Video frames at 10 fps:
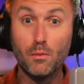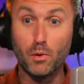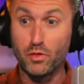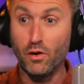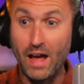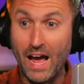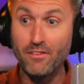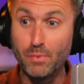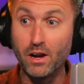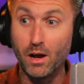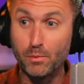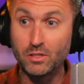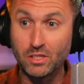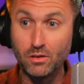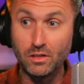but there have been
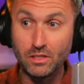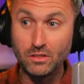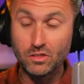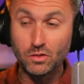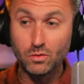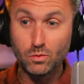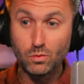opportunities,